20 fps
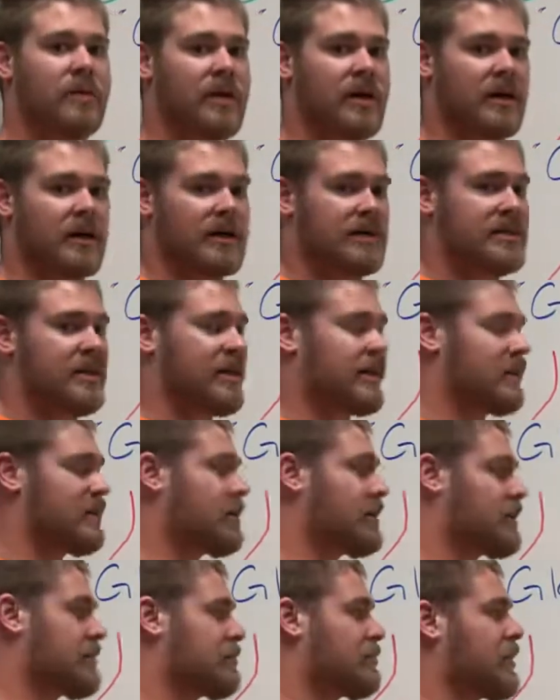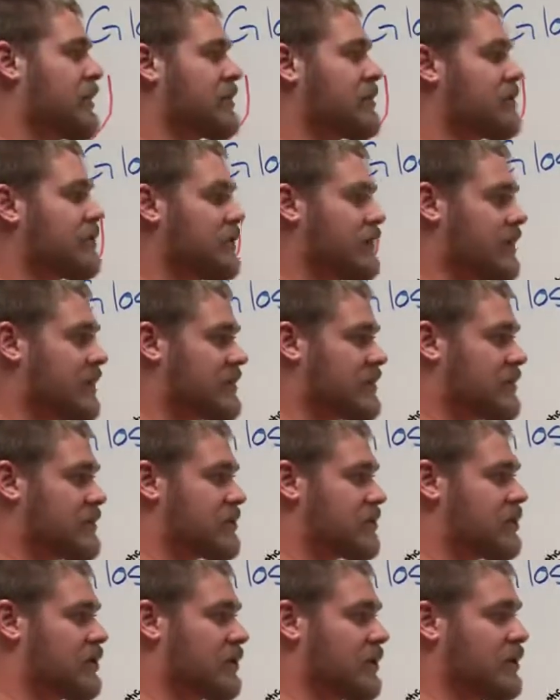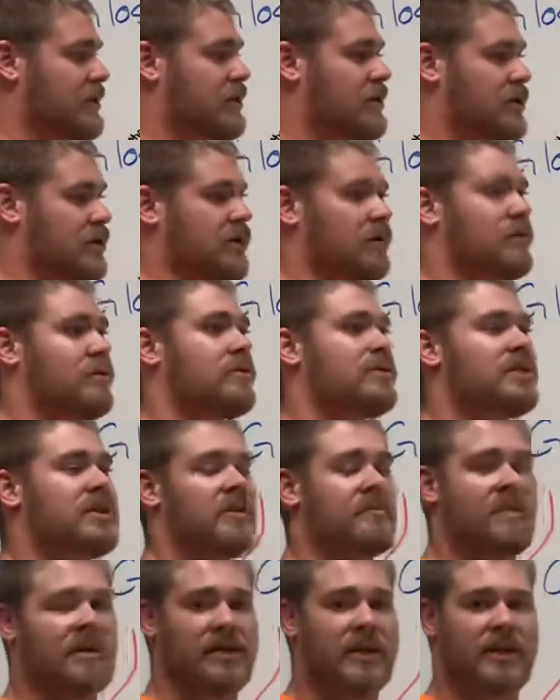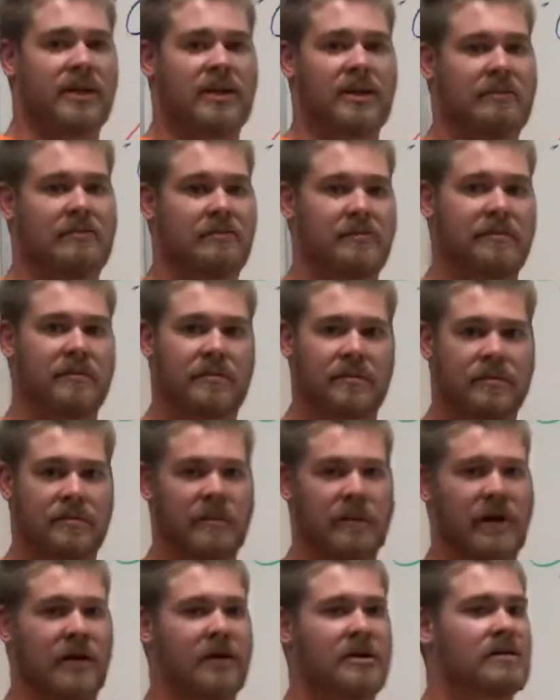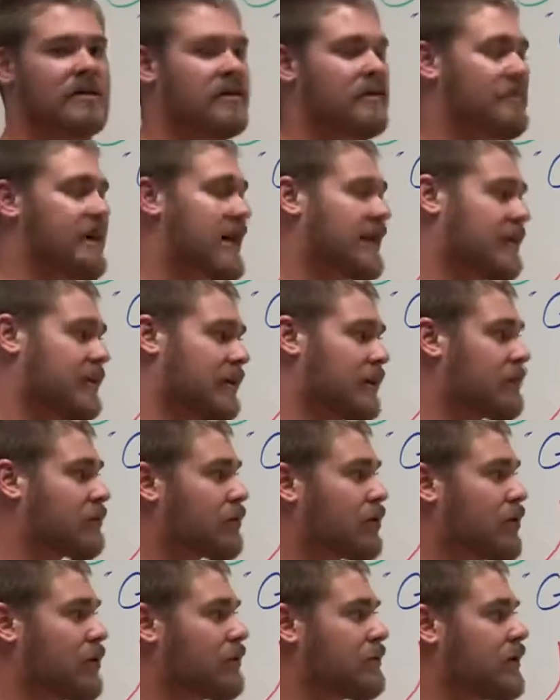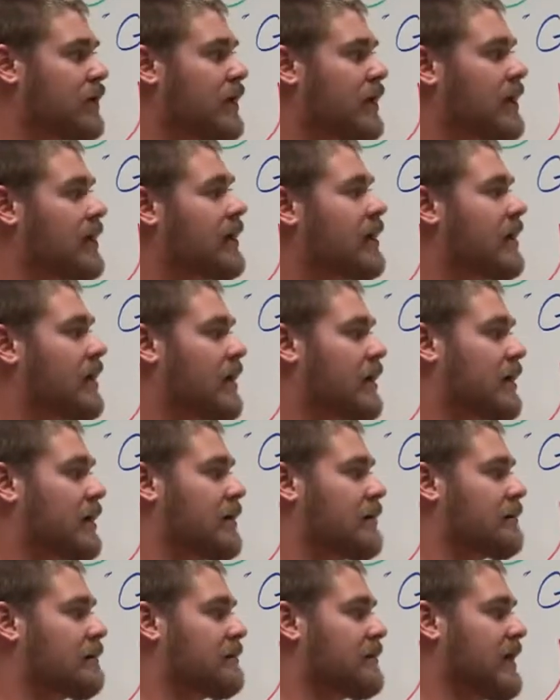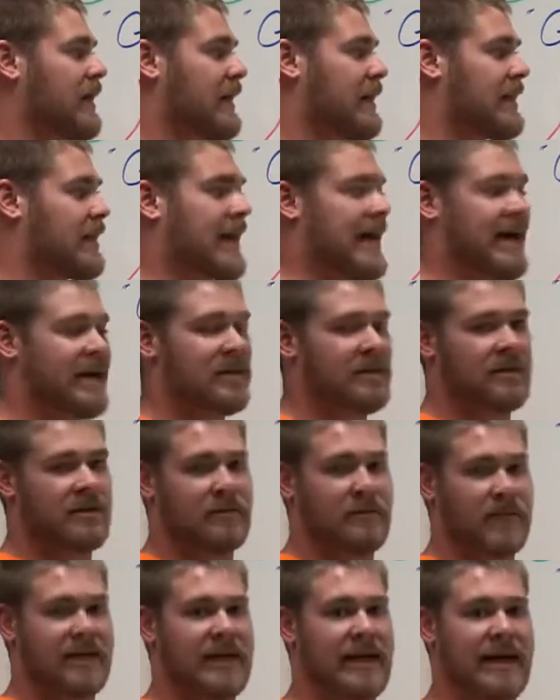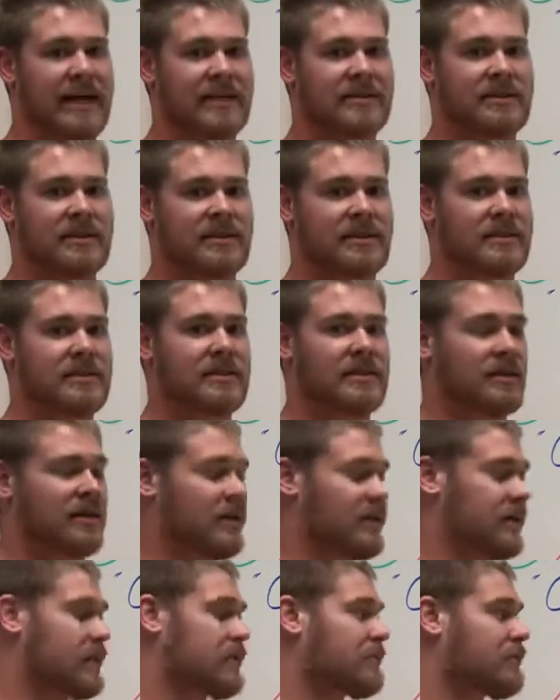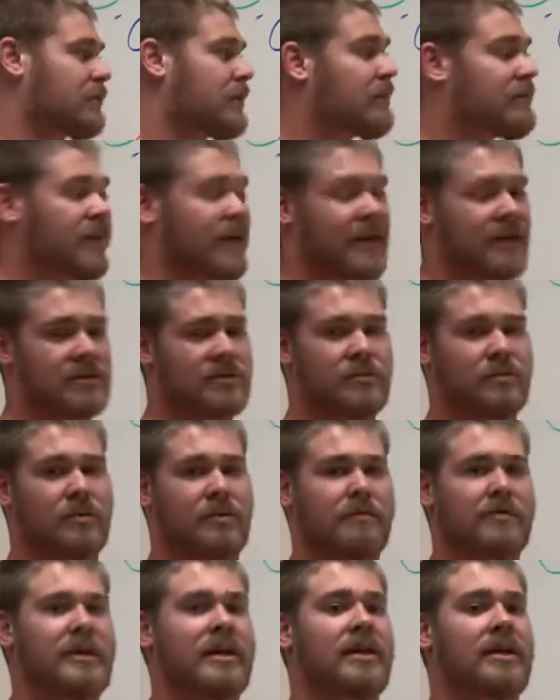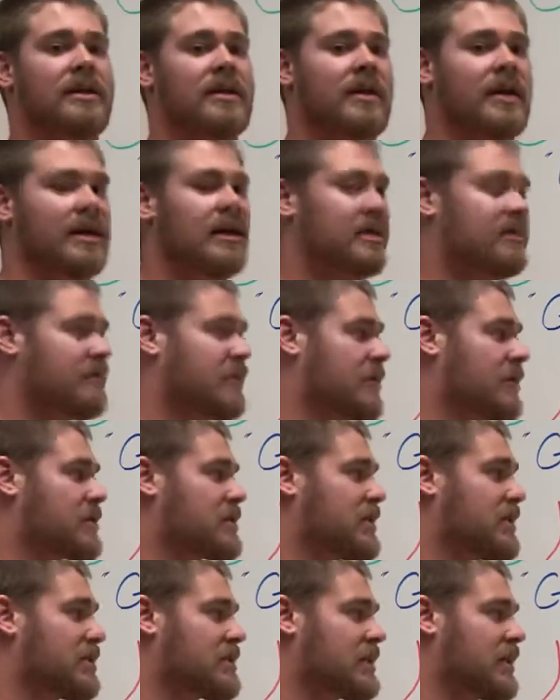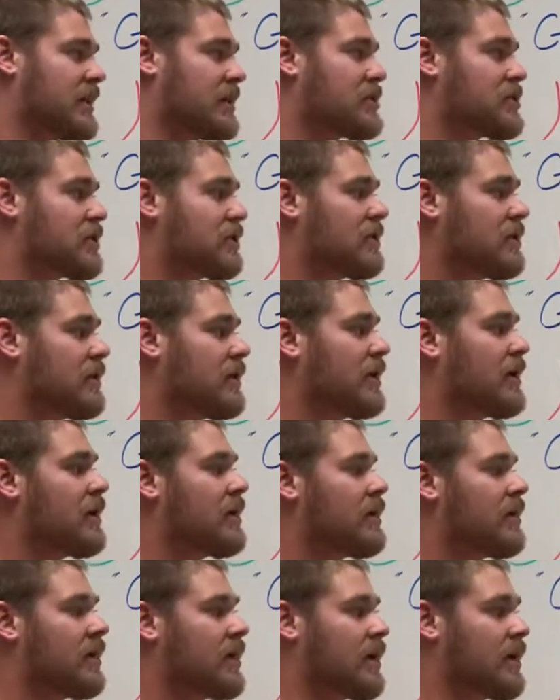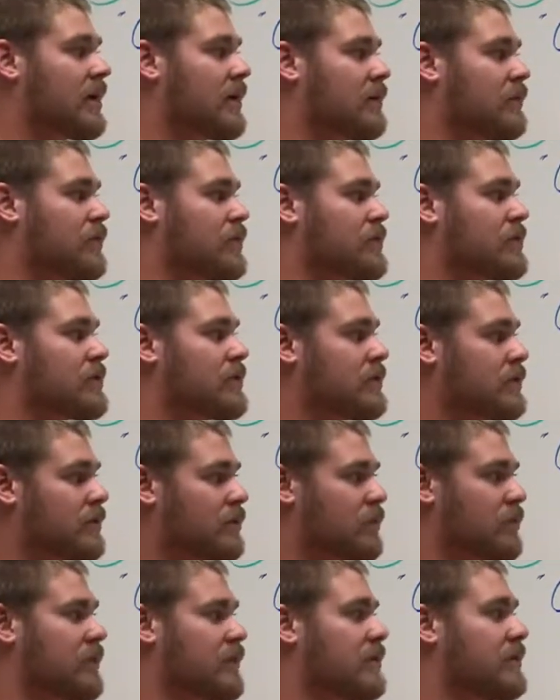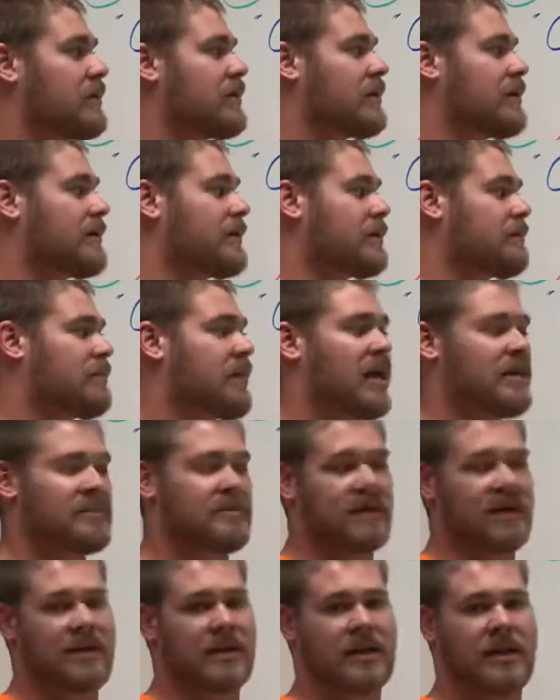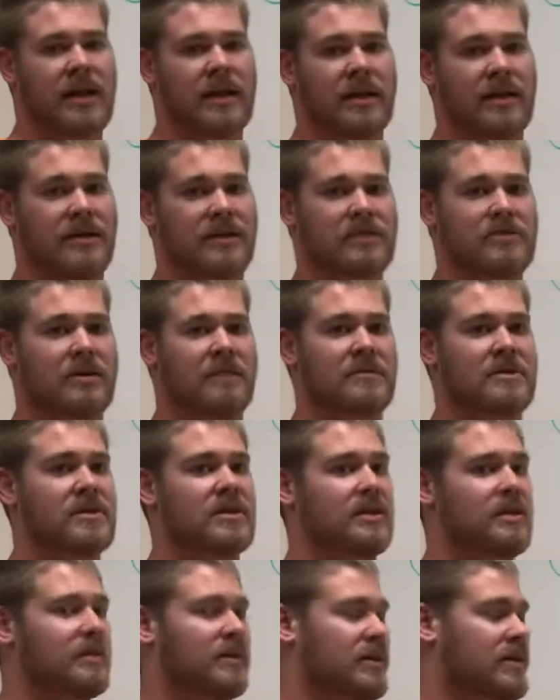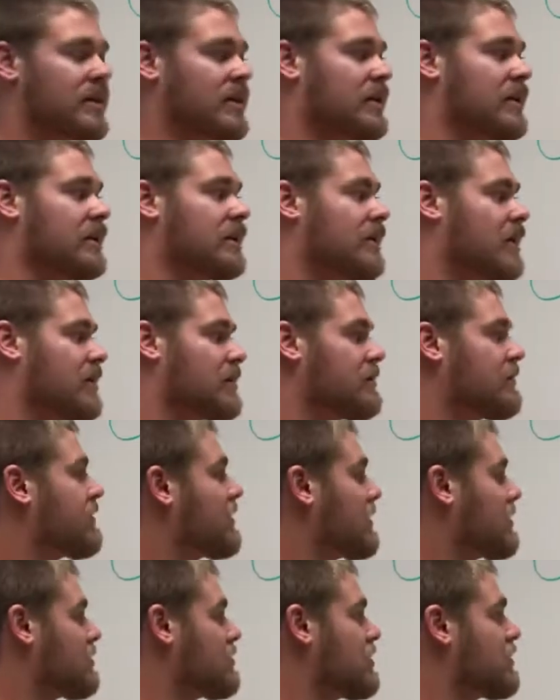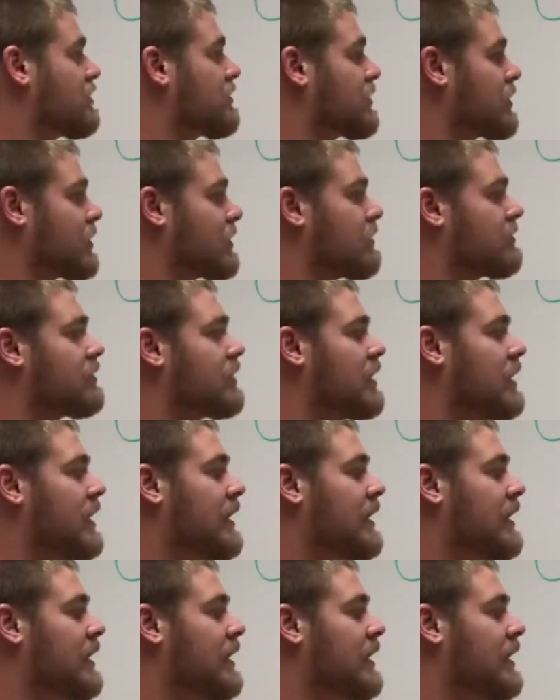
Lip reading: while the second tongue depressor is inserted to stimulate the areas at the back of the throat. A lack of a gag reflex would mean a diminished sensation, which would possibly indicate a discrepancy within the glossopharyngeal nerve.